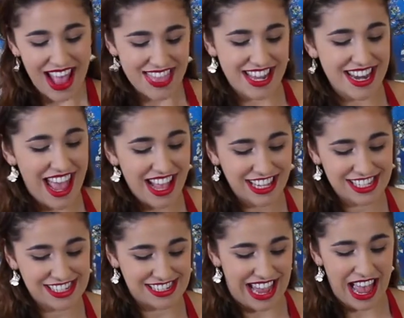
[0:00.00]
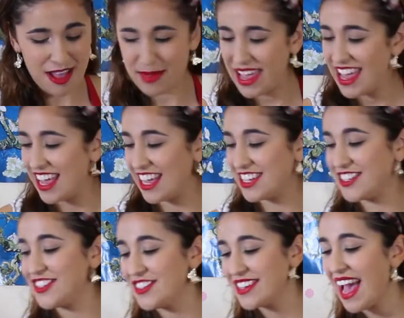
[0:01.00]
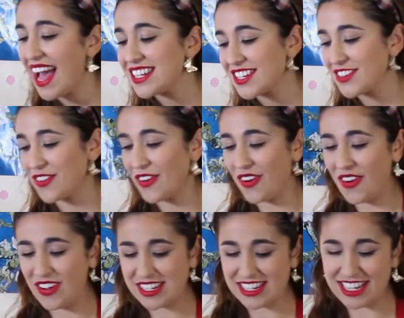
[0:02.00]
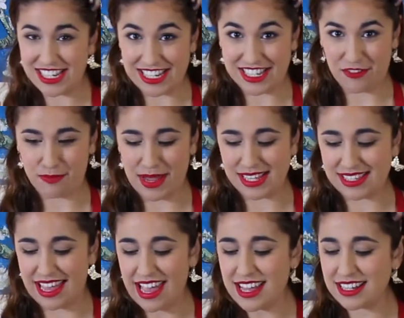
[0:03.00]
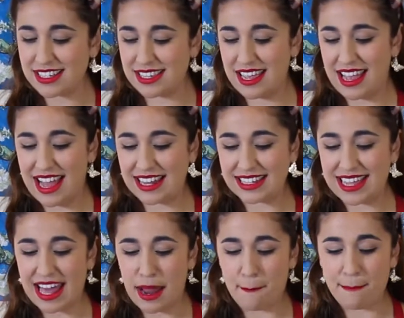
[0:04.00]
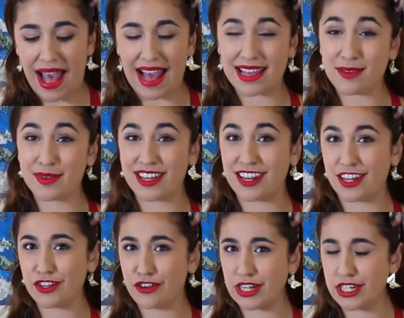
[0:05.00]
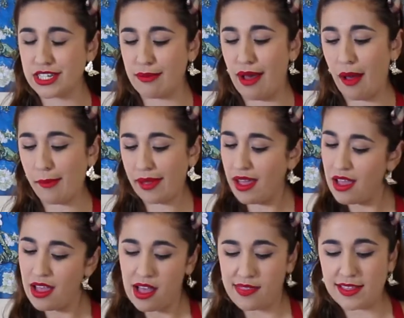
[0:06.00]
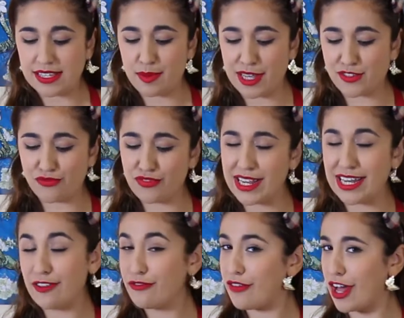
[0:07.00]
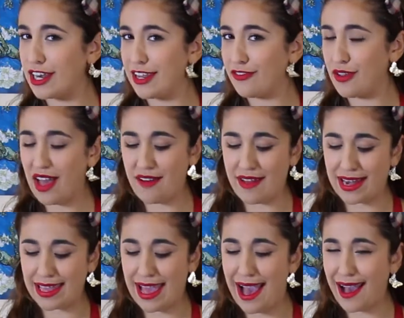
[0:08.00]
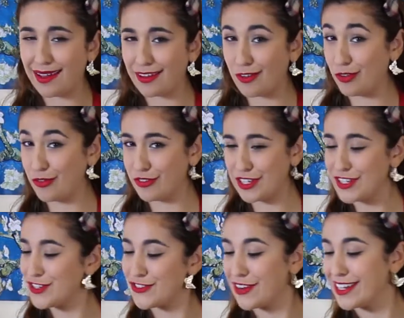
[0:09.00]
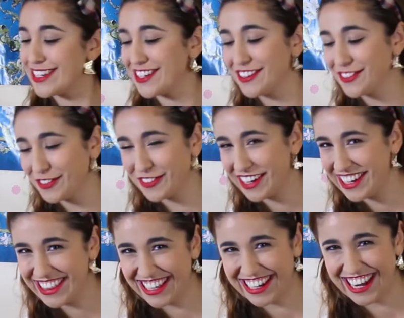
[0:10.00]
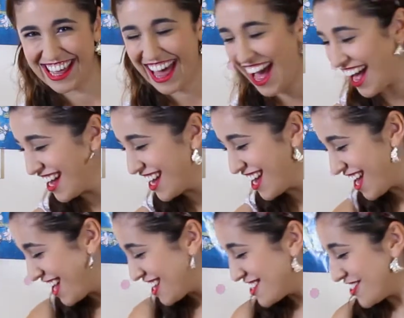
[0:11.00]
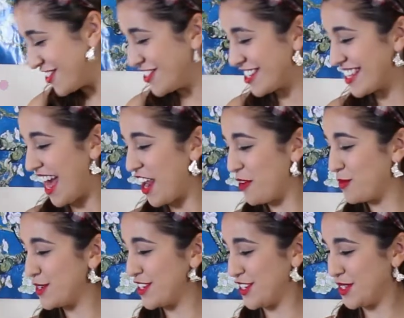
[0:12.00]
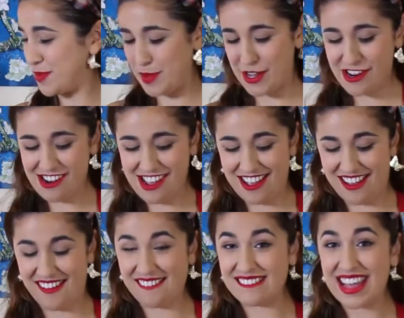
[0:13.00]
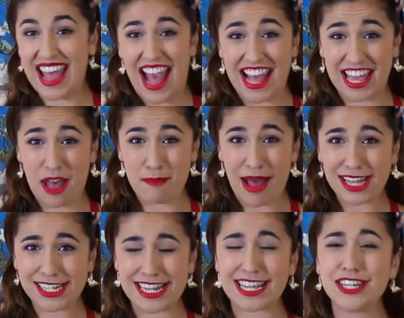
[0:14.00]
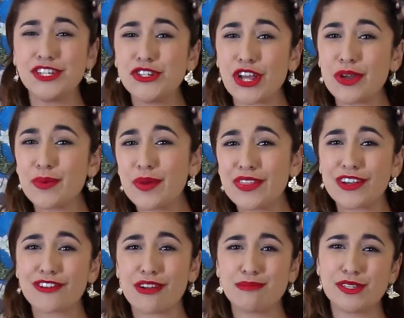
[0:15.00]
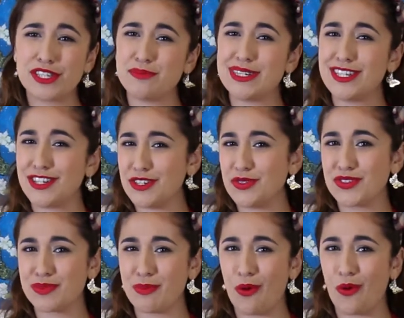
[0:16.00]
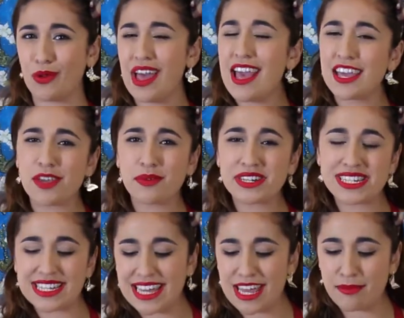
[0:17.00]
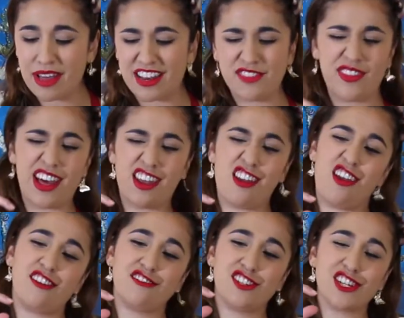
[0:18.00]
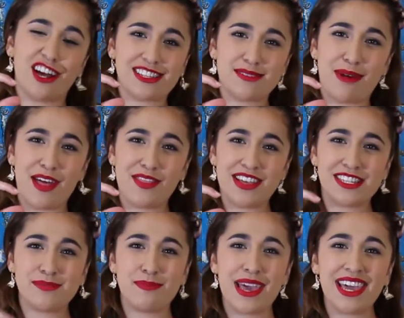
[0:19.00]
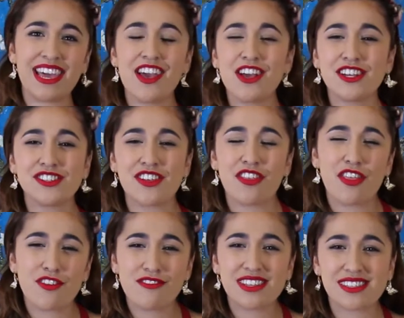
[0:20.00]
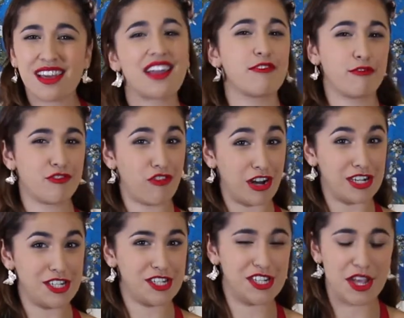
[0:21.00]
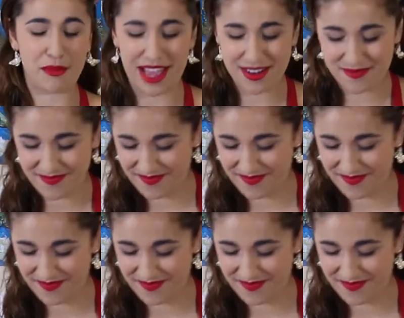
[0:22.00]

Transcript: The next step is to get your digestive biscuits and to get a bag, and we're going to crush them up. This bit is really fun if you have any anger or frustration or anything like that. So you just get a wooden spoon and get bashing, and you don't want the crumbs to be too small. You want to keep kind of, I don't know, chunks about this big so that there is a kind of crunch to it.